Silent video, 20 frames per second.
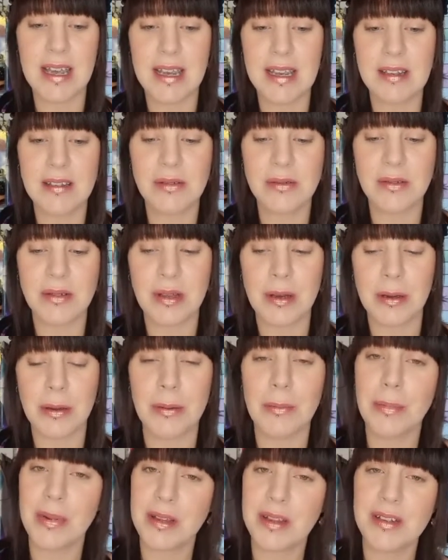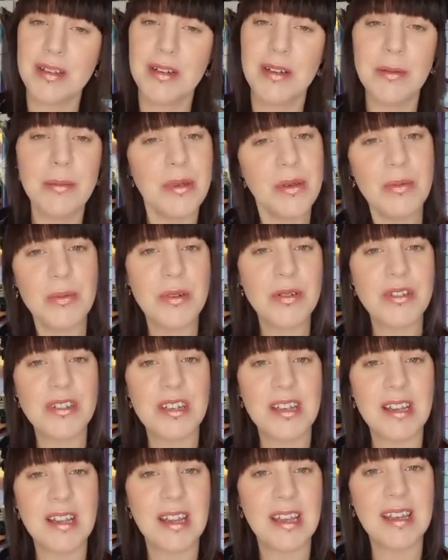days, although by the time you're
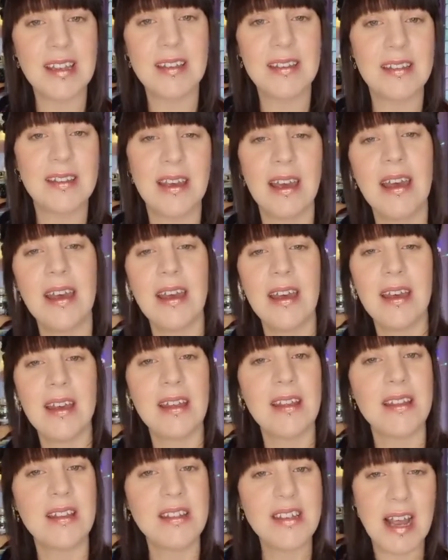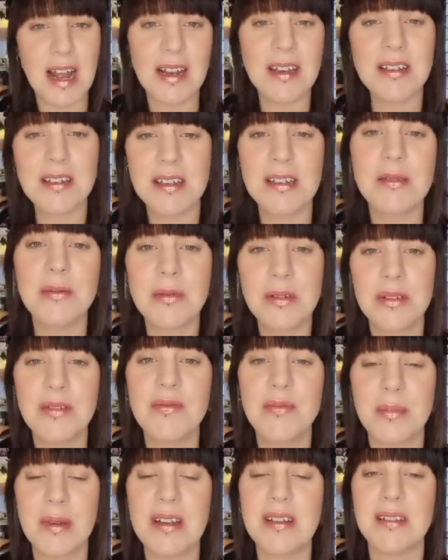watching this, the challenges would
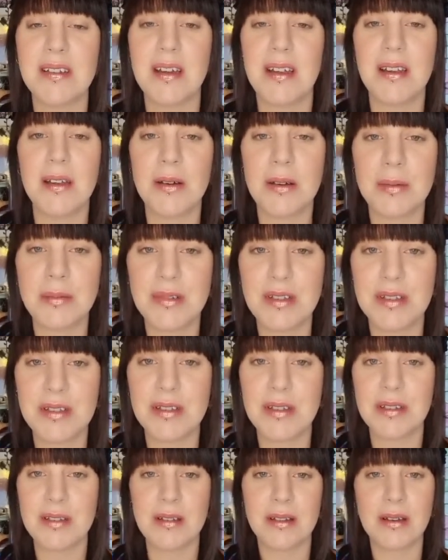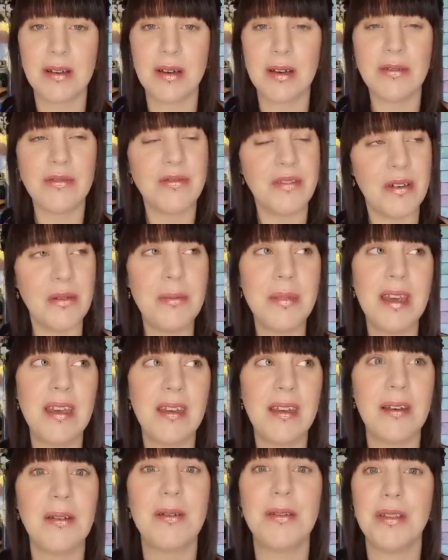have been done. I'm just
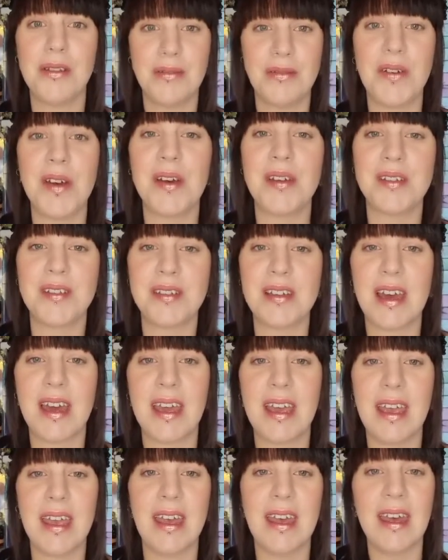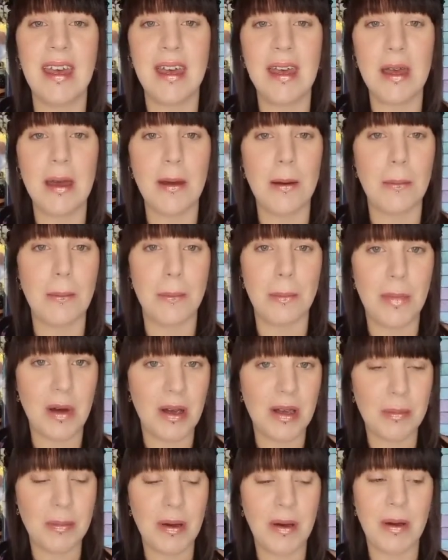filming on the first day,
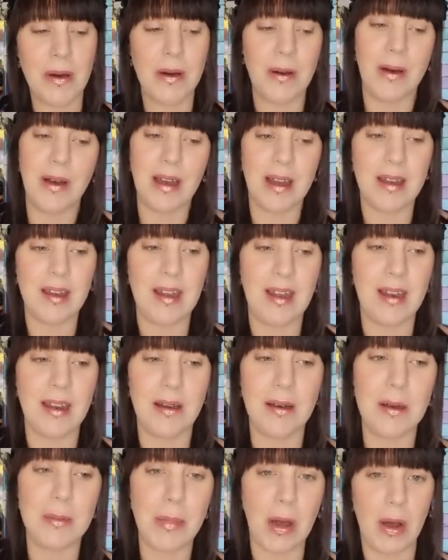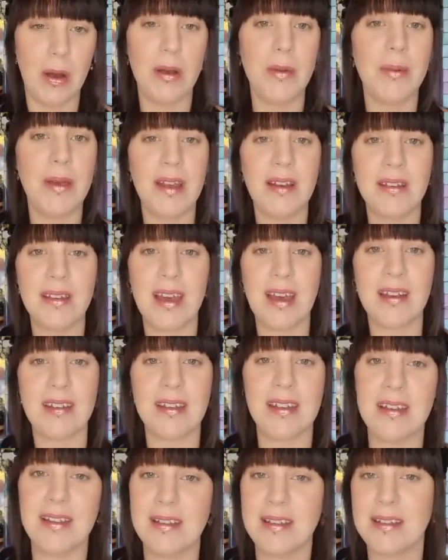my part, and then I'm hoping to add
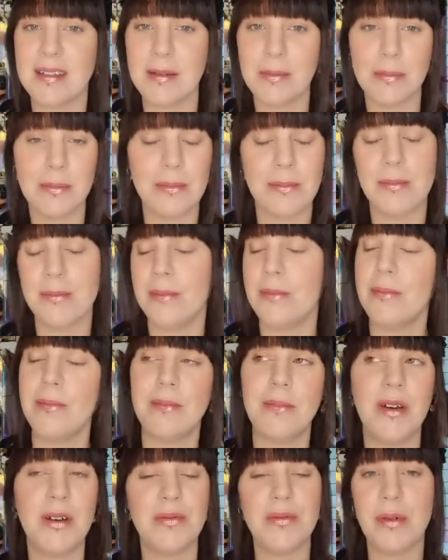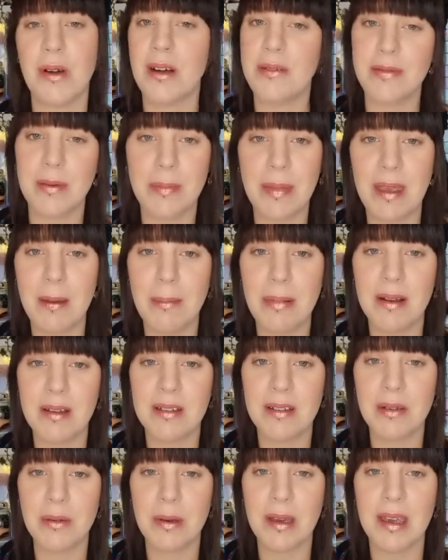in some of what other people
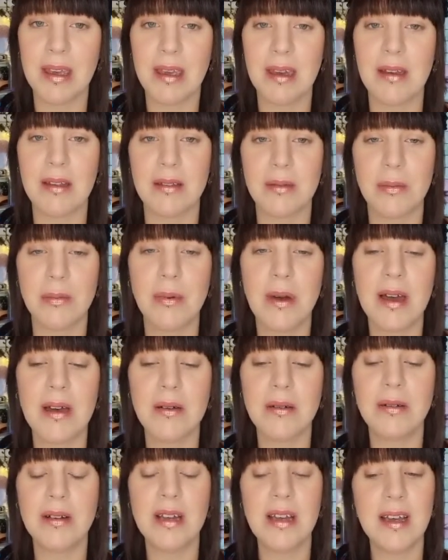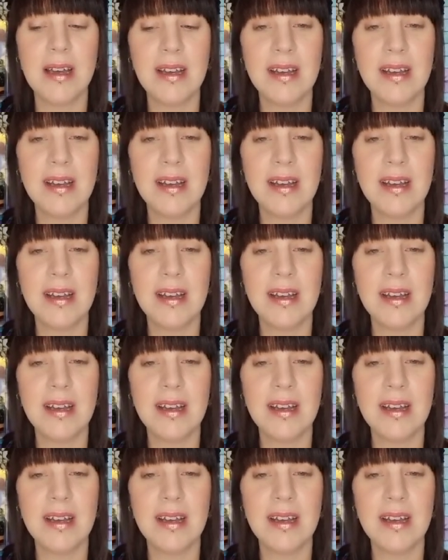are doing as well.